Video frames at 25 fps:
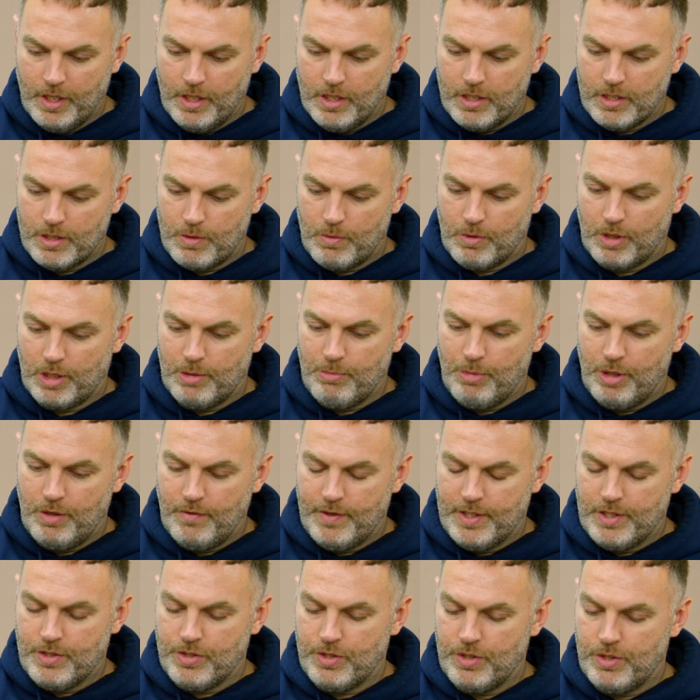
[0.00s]
So we're going to move
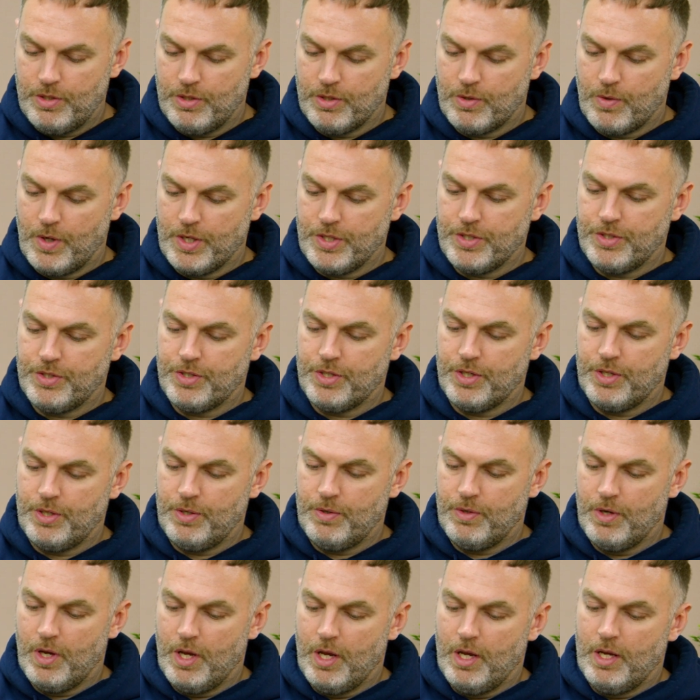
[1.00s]
into question
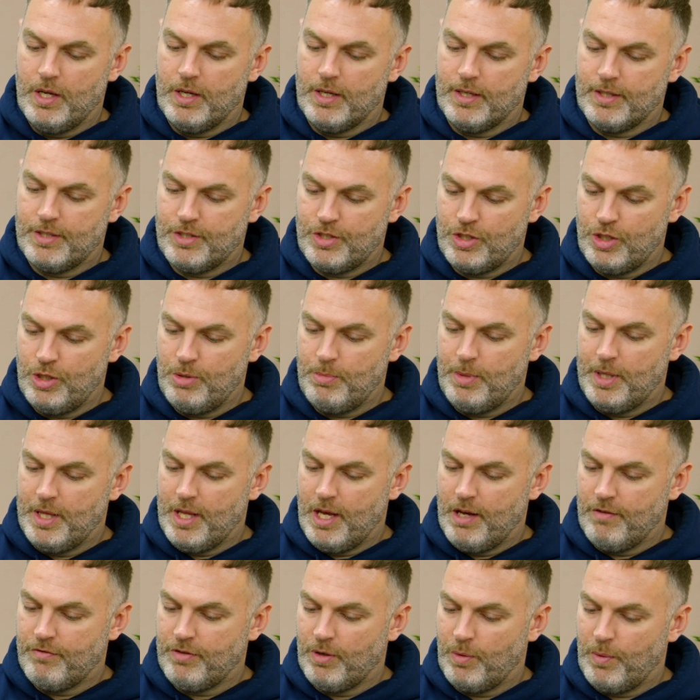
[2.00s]
2, assuming
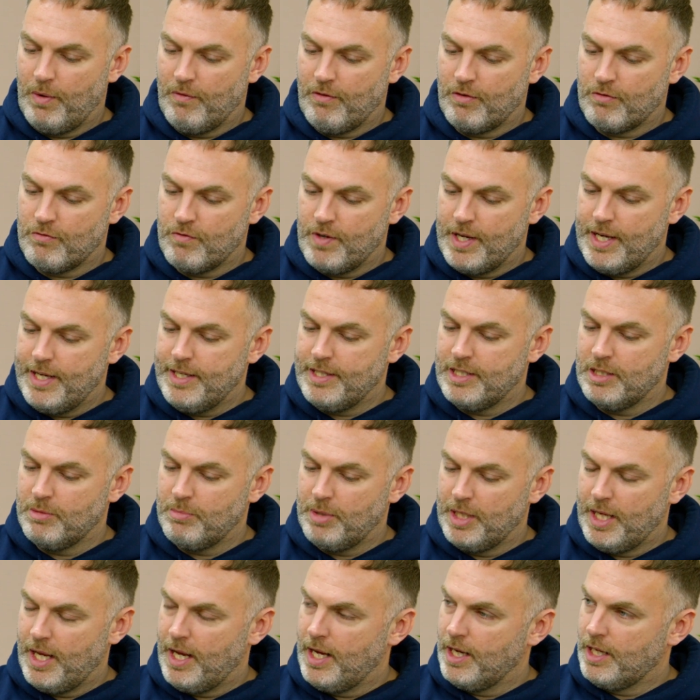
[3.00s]
therefore we have a
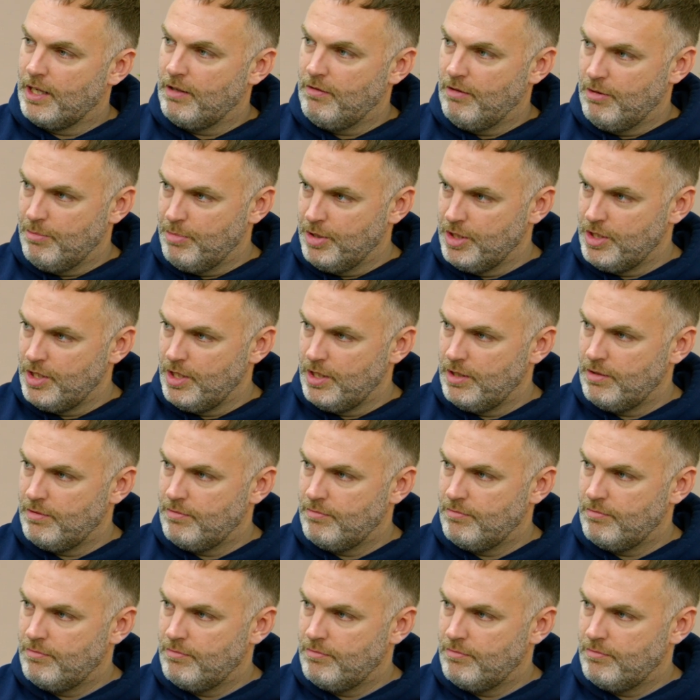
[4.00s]
reasonably accurate budget.